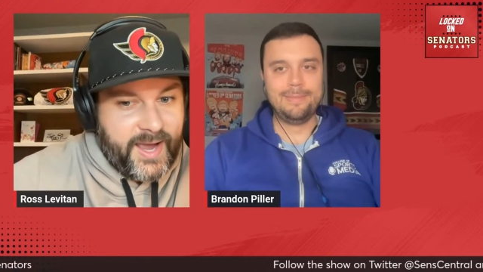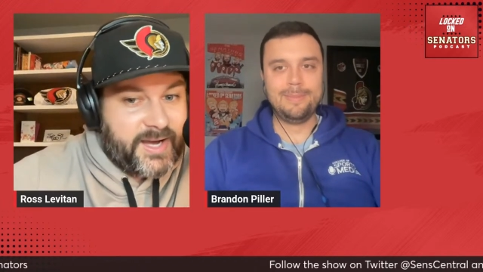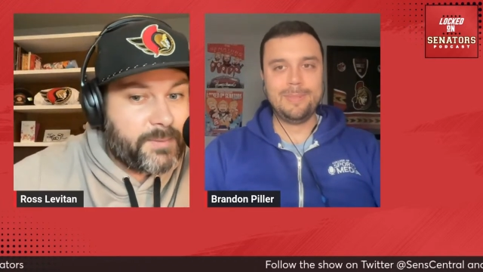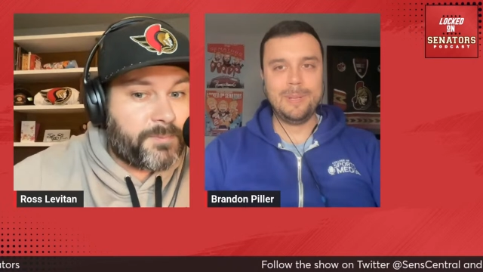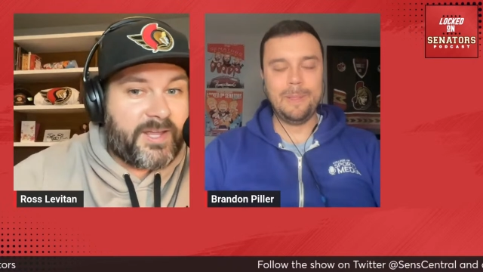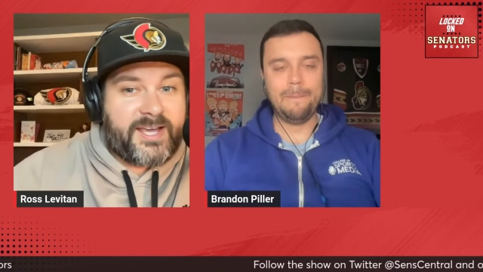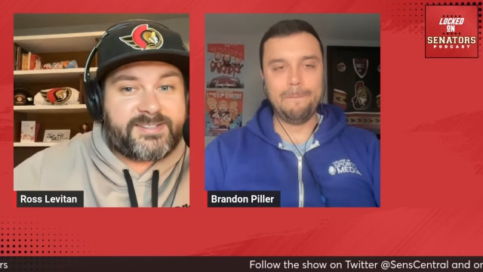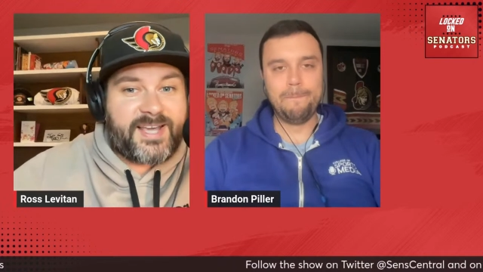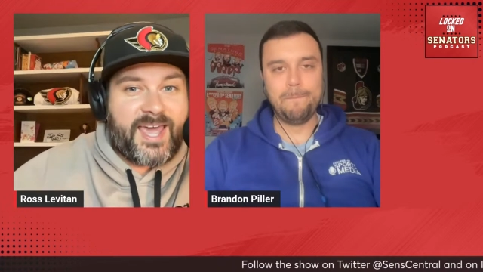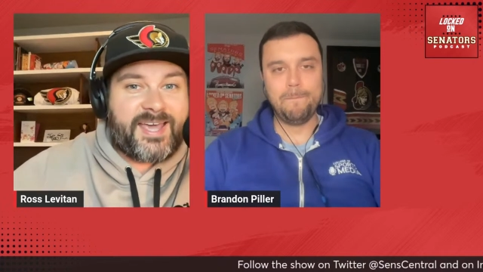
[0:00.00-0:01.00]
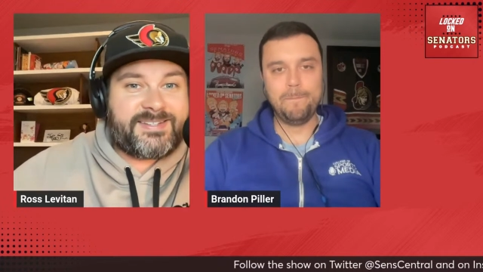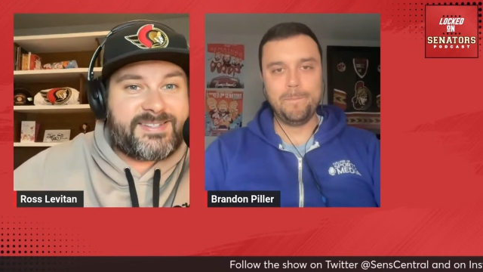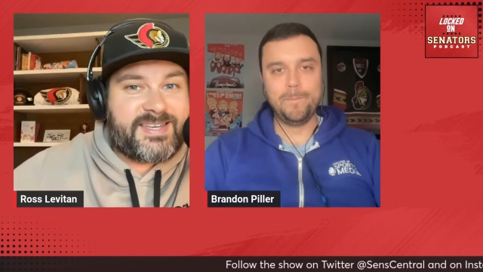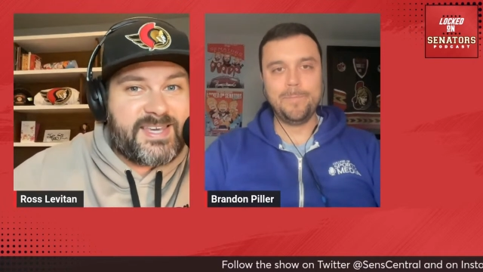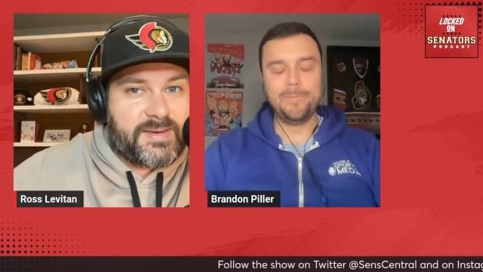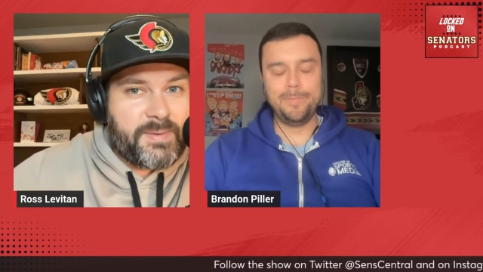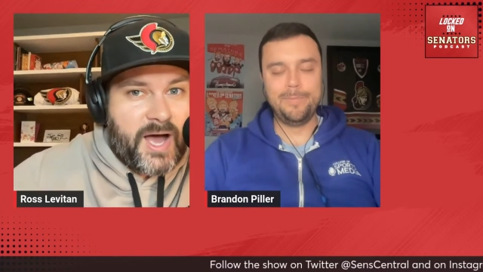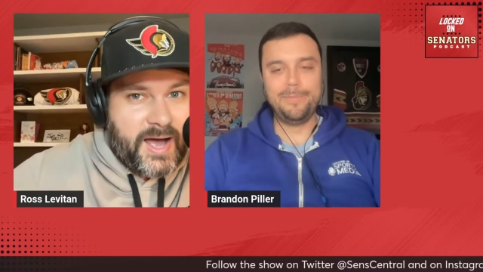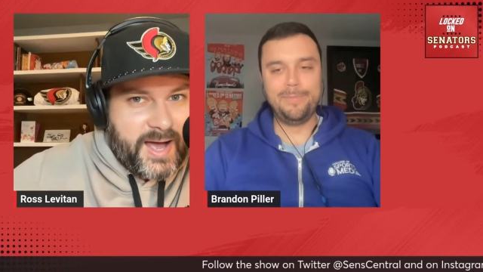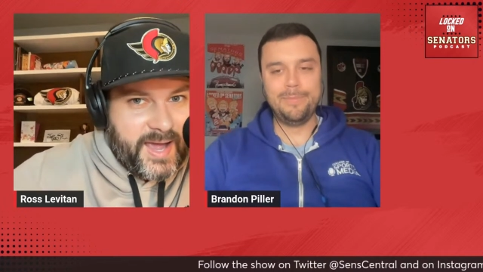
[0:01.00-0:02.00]
Speaker 1: and he plays a team
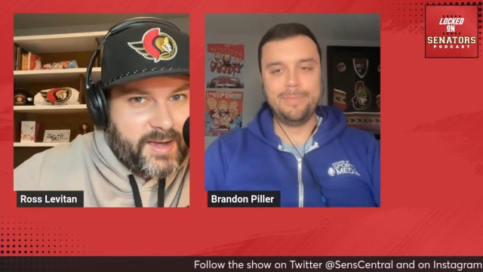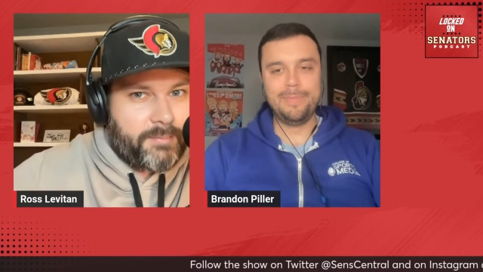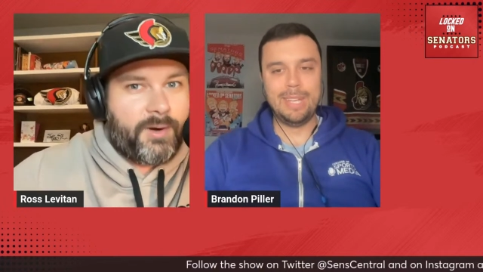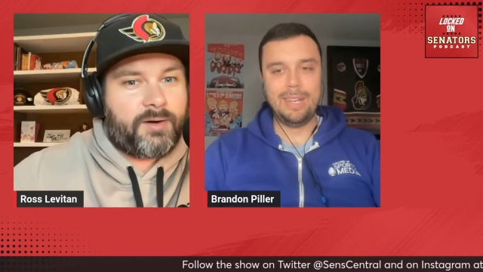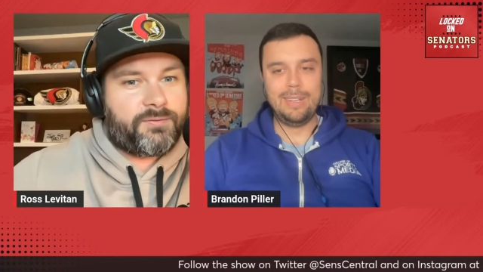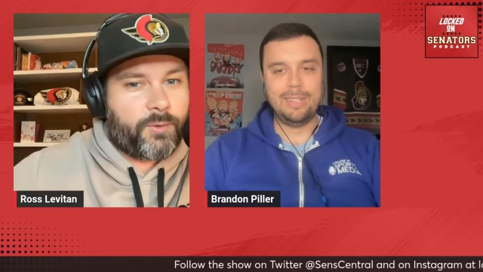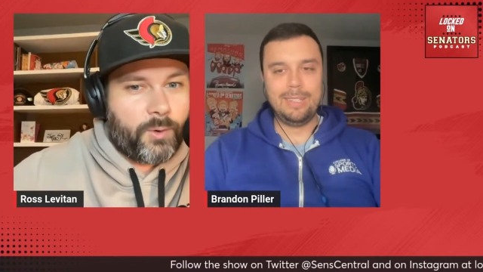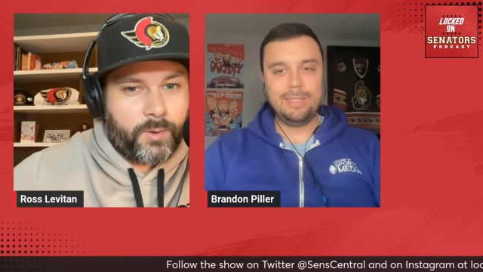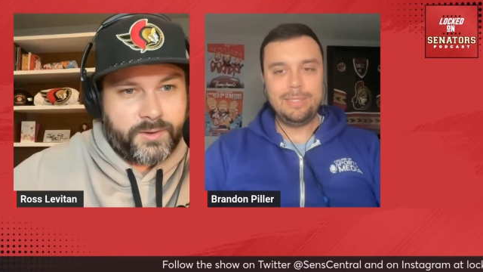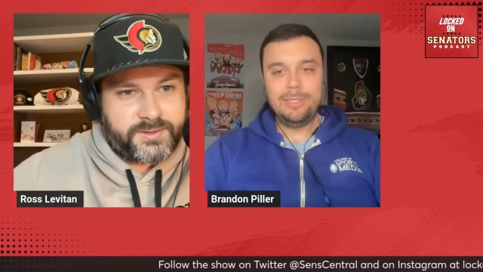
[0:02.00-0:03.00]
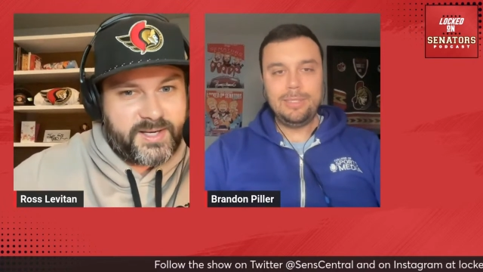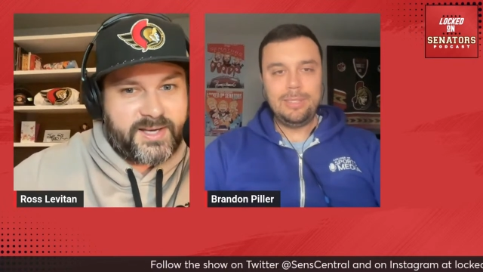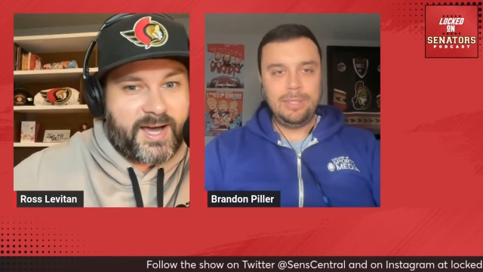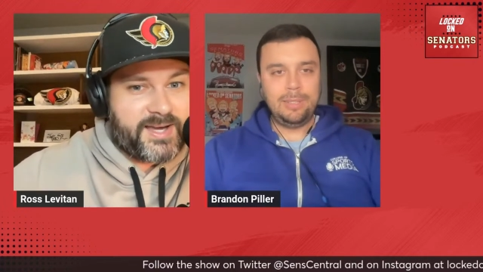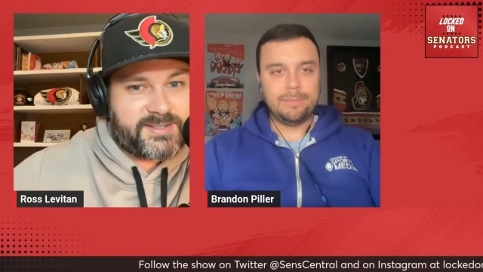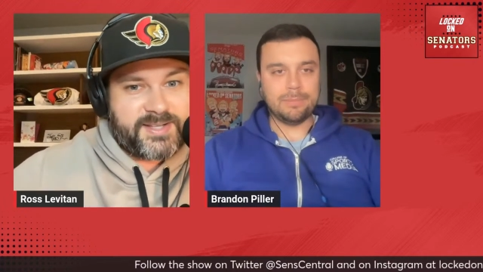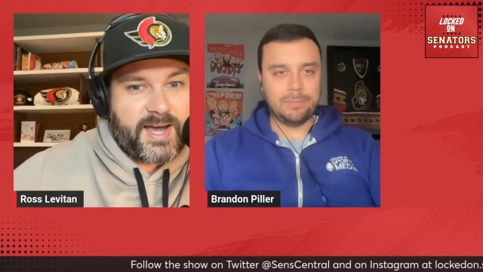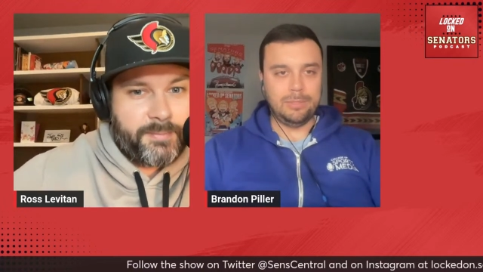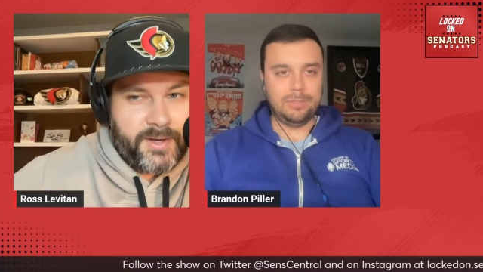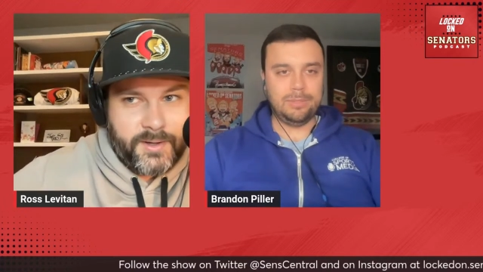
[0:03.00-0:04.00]
high among forwards in ice
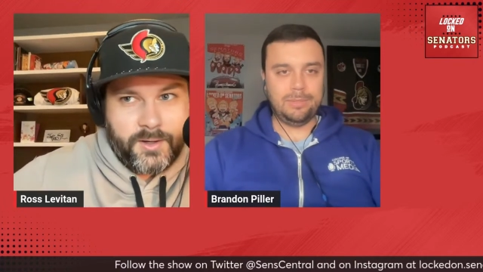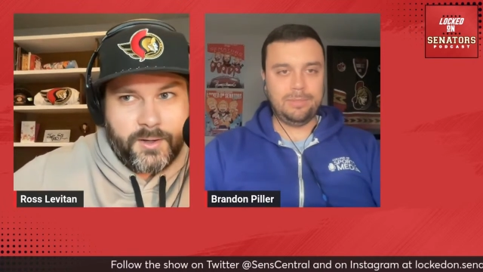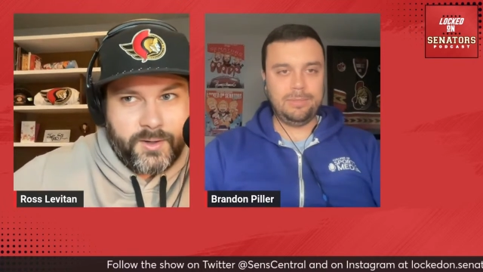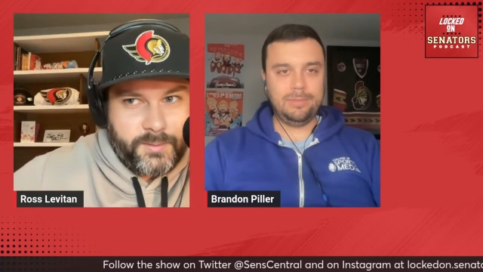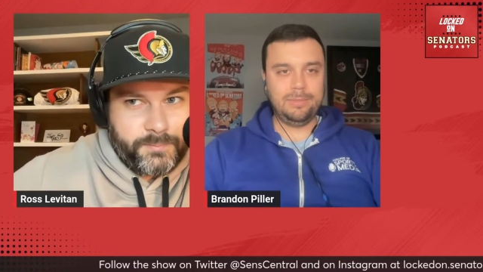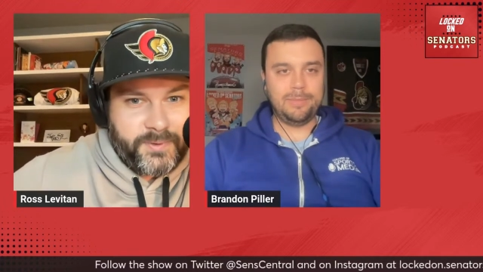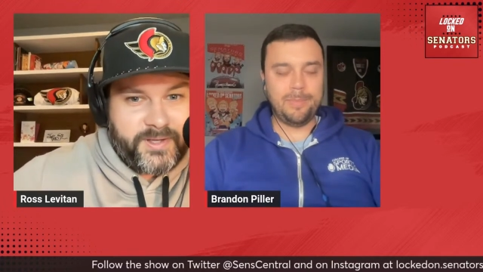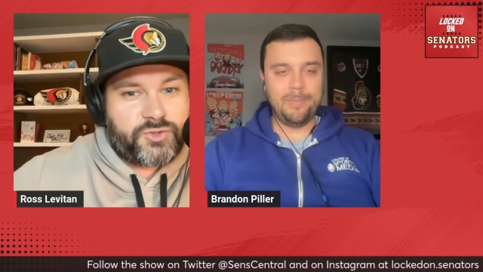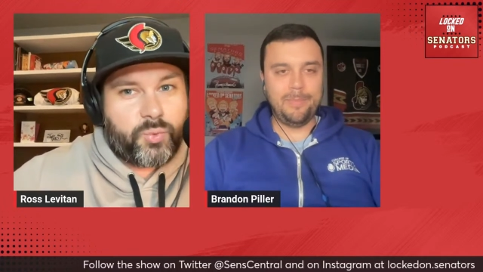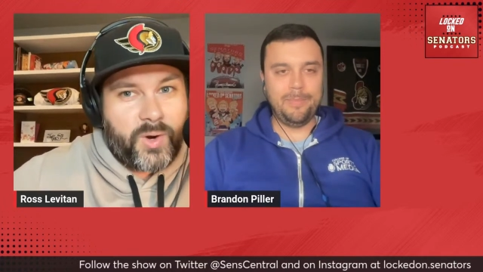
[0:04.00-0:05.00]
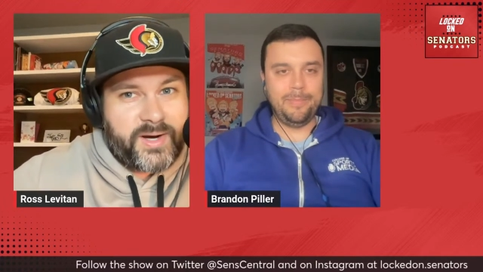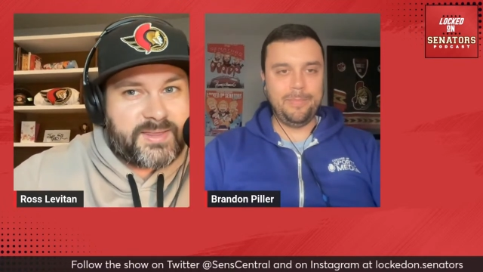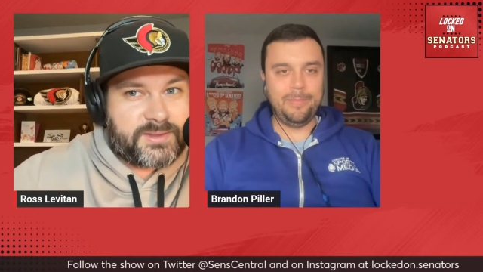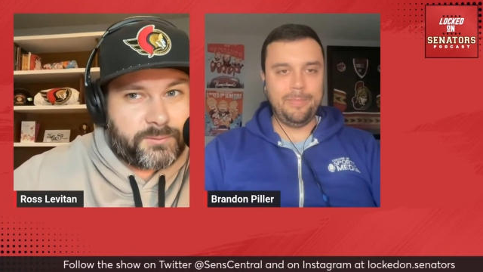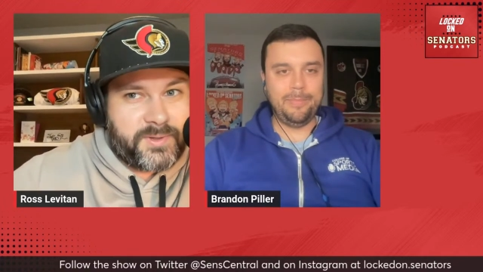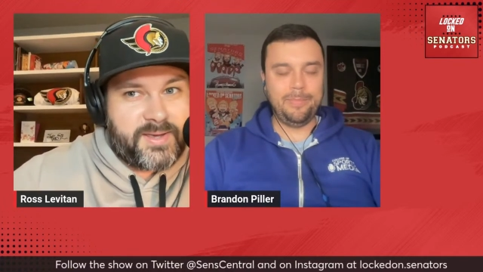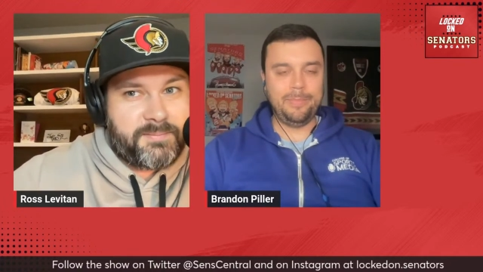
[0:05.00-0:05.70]
time. Played 23